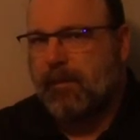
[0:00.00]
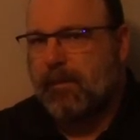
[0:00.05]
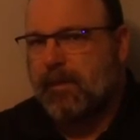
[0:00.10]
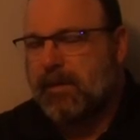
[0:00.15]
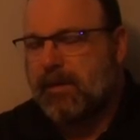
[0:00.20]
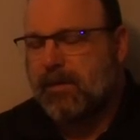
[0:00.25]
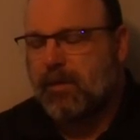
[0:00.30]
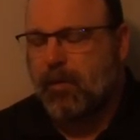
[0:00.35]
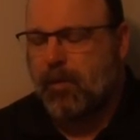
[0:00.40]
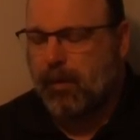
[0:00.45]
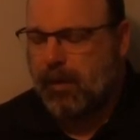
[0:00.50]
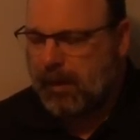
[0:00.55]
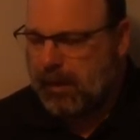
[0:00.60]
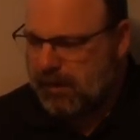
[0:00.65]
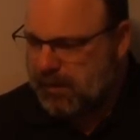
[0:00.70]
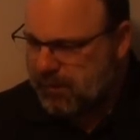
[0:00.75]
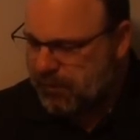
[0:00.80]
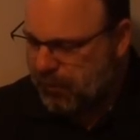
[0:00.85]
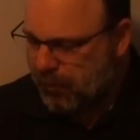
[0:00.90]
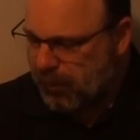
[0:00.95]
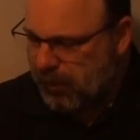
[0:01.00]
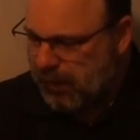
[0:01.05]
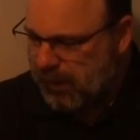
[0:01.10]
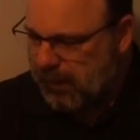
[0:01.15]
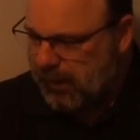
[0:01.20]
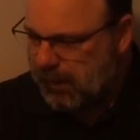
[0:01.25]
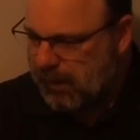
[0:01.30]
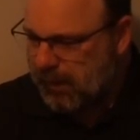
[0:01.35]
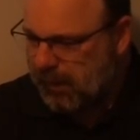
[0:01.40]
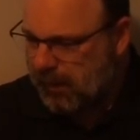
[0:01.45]
story is
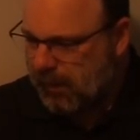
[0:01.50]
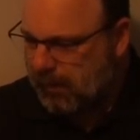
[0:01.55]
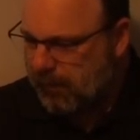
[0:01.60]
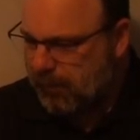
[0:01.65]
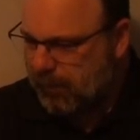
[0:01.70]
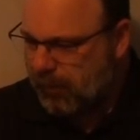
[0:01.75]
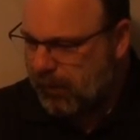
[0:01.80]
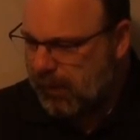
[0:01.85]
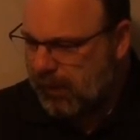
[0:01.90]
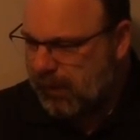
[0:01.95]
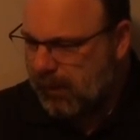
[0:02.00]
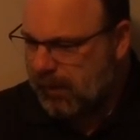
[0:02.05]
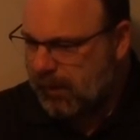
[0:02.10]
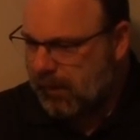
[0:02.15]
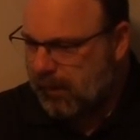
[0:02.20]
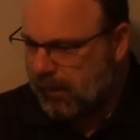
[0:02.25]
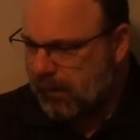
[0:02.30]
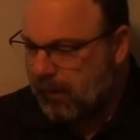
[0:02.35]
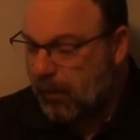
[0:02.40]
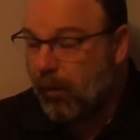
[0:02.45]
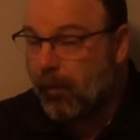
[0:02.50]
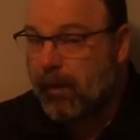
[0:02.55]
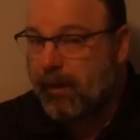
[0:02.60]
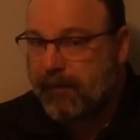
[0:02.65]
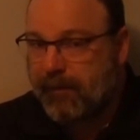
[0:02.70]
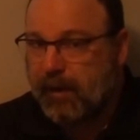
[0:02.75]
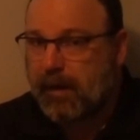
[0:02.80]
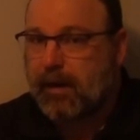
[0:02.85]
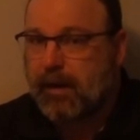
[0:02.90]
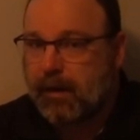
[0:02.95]
pretty, uh, pretty uh,
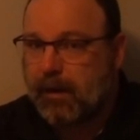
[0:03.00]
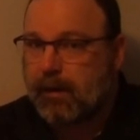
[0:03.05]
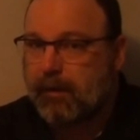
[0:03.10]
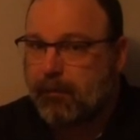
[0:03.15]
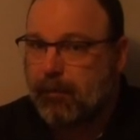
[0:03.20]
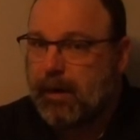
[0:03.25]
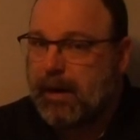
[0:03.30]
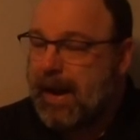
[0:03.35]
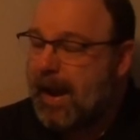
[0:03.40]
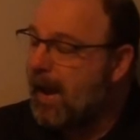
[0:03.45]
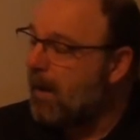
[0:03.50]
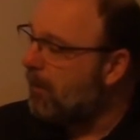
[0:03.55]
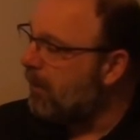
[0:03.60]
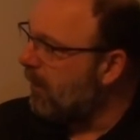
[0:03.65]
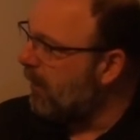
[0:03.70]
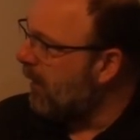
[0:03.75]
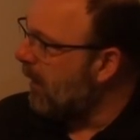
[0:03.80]
horrific uh, what happened